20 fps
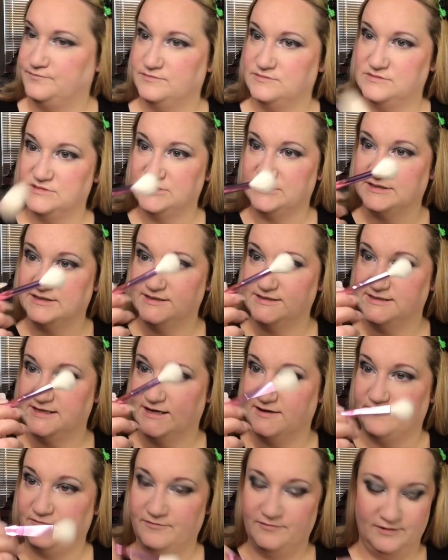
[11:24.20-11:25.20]
just gonna take
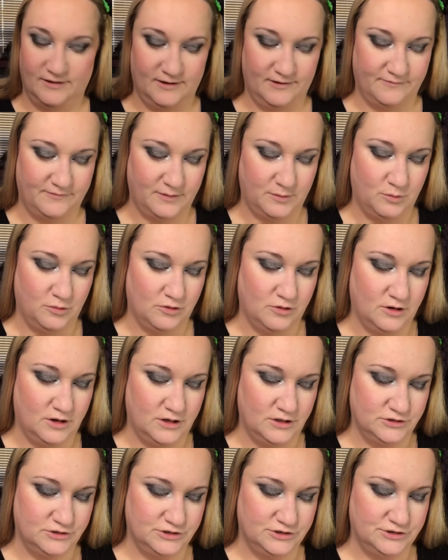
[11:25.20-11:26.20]
a fluffy
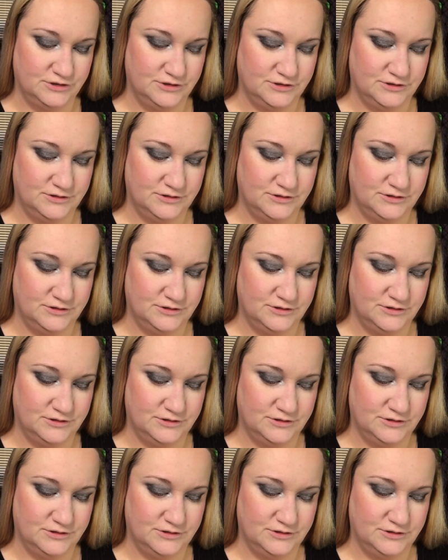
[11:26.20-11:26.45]
brush.